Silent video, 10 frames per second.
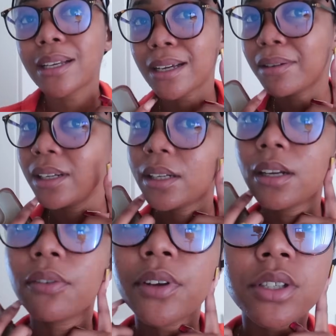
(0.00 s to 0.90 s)
guys, I really
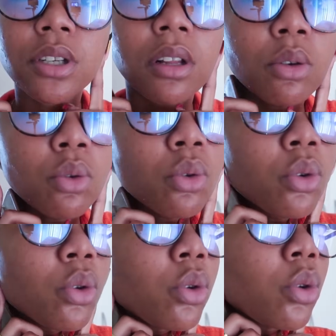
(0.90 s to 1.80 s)
need a facial. Yo.
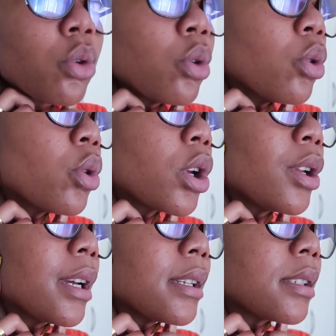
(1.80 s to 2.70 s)

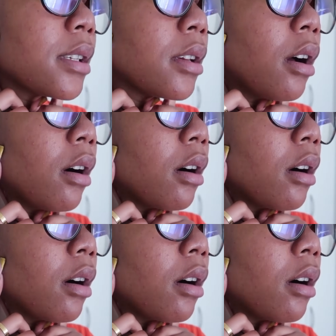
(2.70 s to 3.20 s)
Can you guys see?